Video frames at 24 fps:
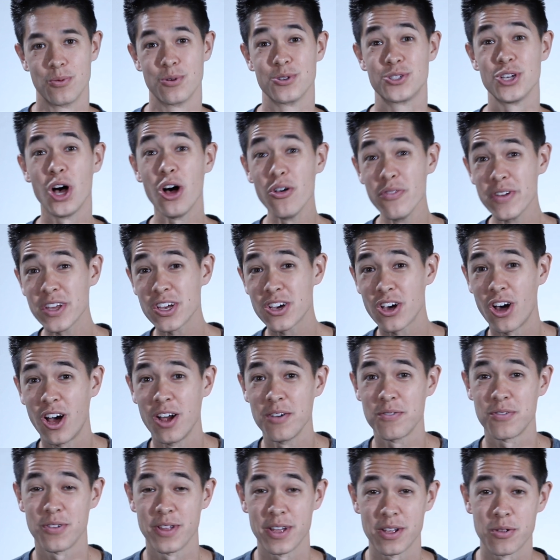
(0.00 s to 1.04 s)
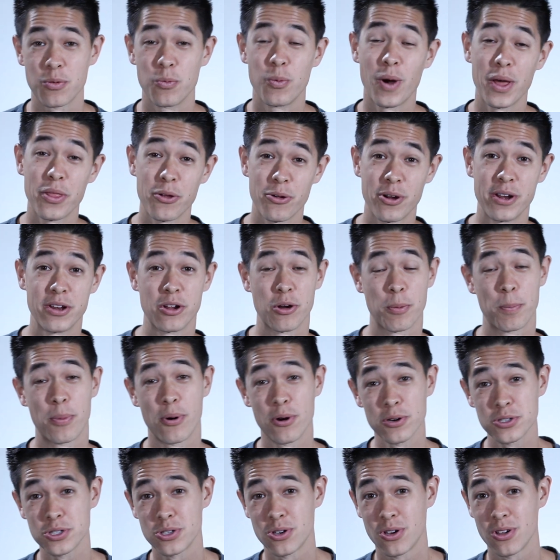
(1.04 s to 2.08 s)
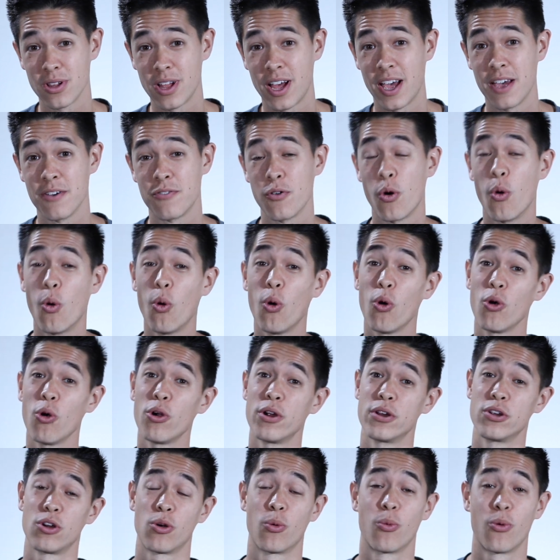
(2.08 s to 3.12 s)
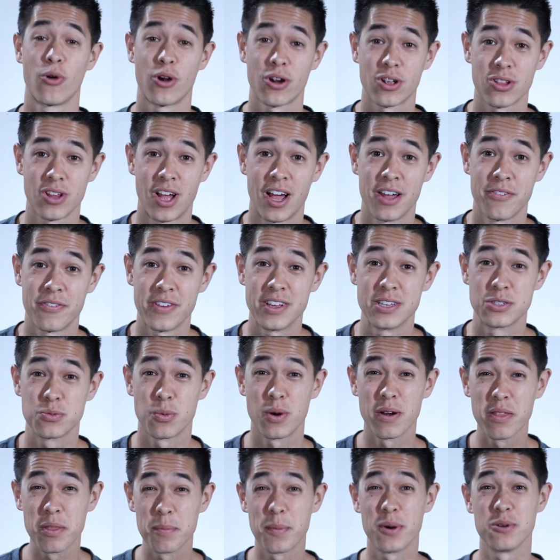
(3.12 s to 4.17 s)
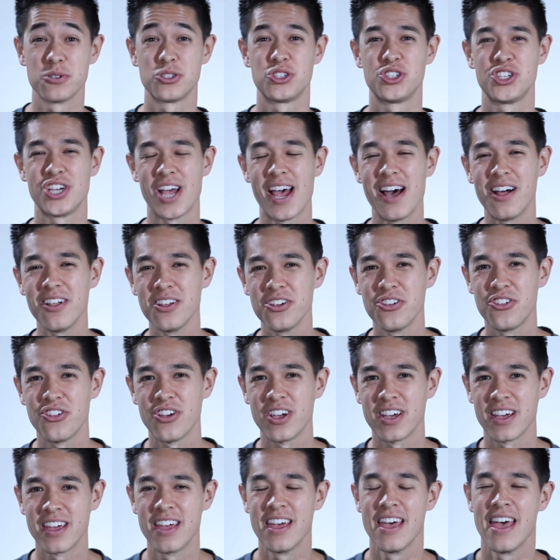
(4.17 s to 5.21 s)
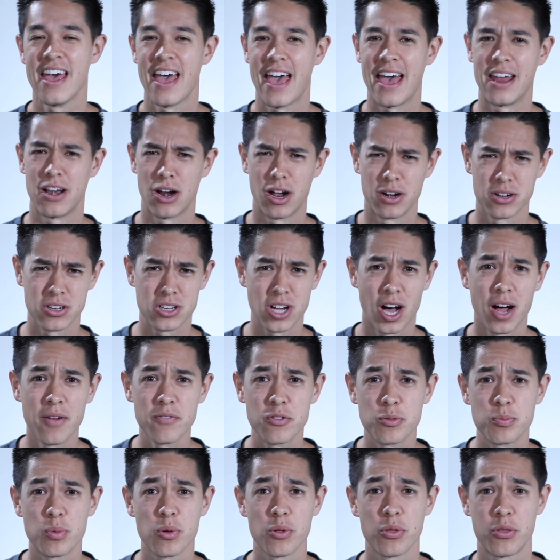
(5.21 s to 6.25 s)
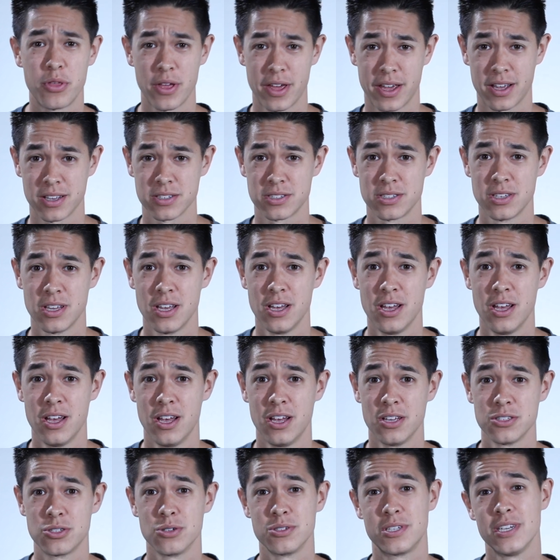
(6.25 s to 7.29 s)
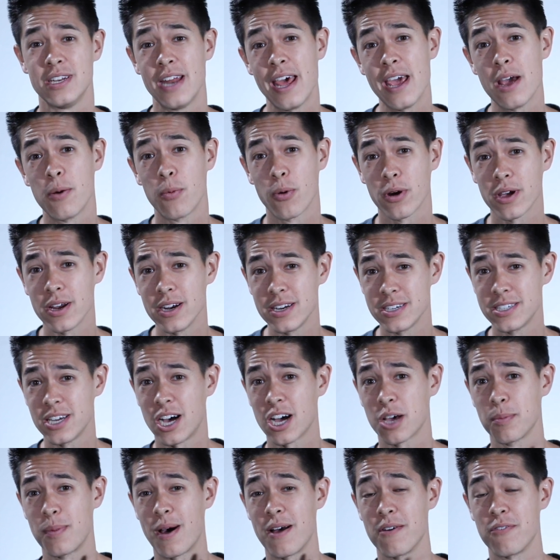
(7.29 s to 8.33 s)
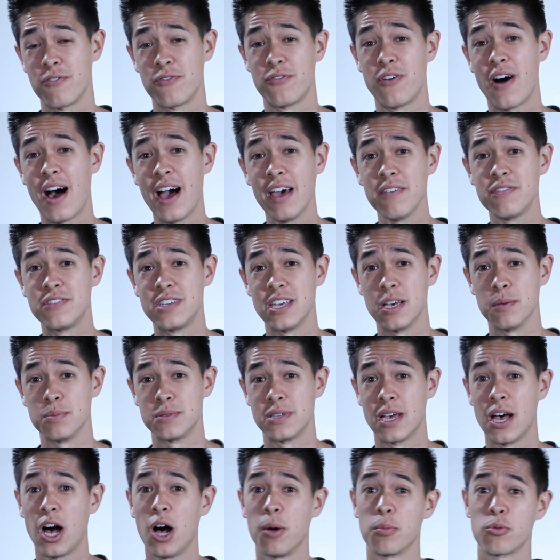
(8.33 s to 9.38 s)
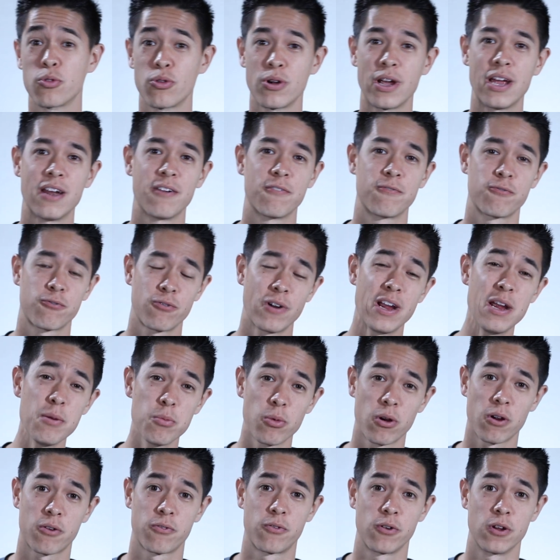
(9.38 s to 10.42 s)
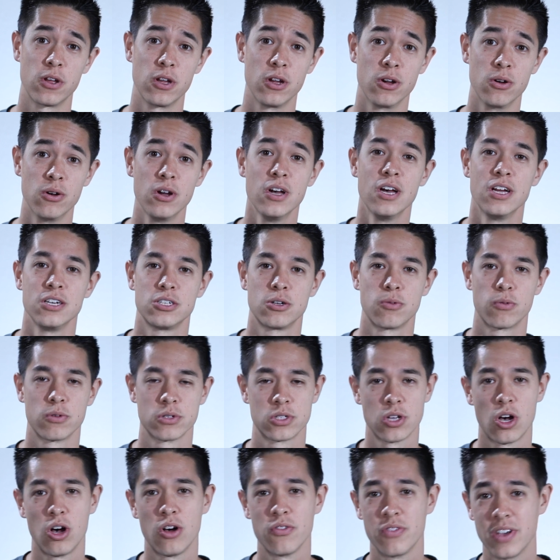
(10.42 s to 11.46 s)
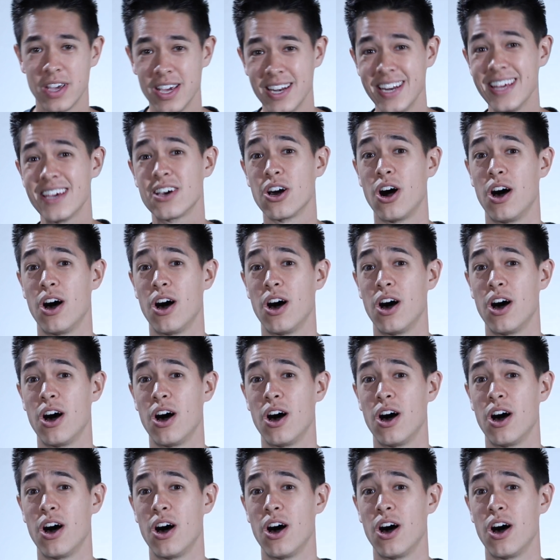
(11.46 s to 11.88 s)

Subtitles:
Resolving conflict, whether in your personal life or in your work life, is one of the most challenging and uncomfortable things. So today we're going to talk about 5 tips to help create a framework for you to resolve any